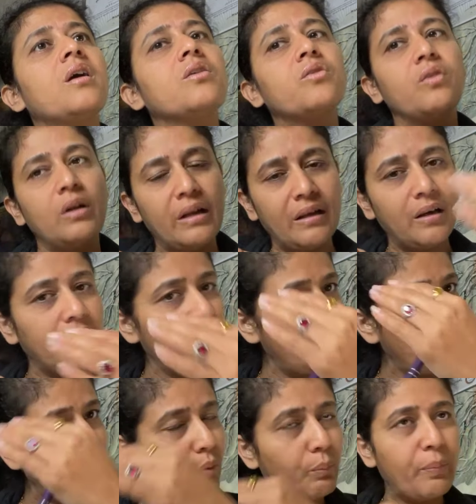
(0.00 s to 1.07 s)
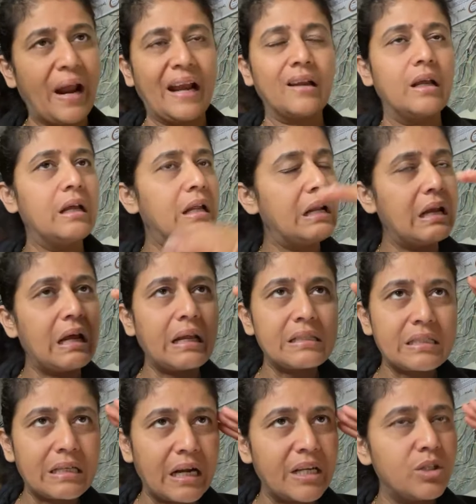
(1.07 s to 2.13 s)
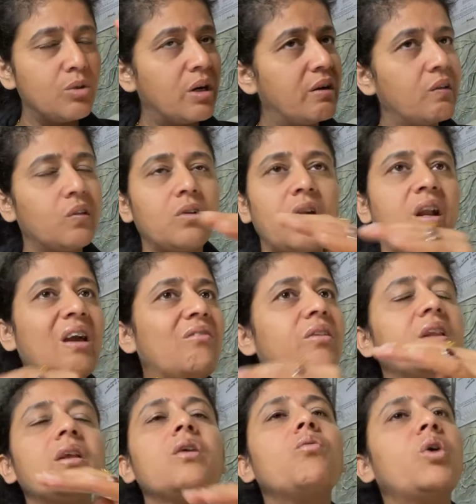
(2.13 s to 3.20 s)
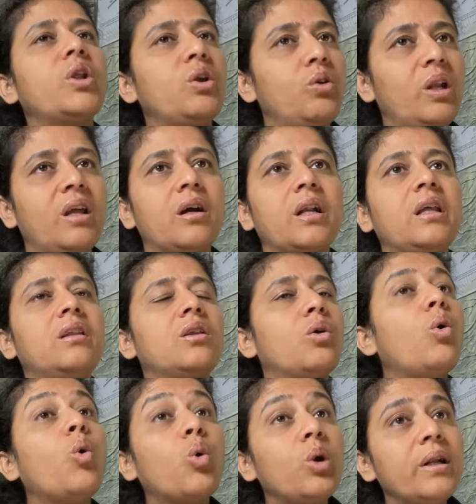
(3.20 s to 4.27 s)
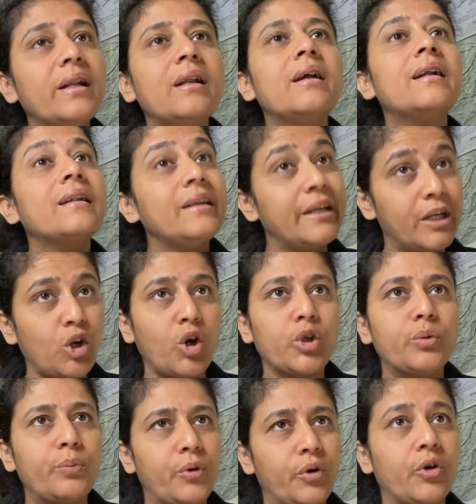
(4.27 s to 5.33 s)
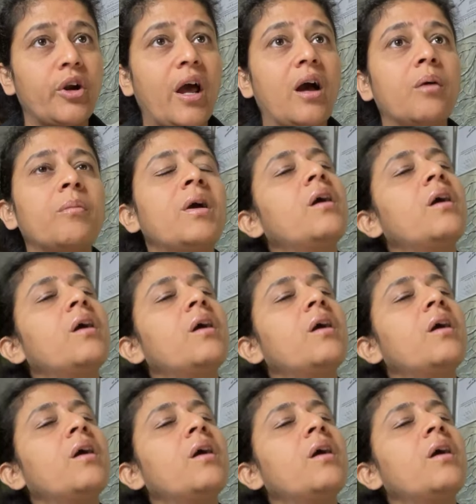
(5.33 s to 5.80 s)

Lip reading: Learn, try to understand everything what you learn in the whole detox program.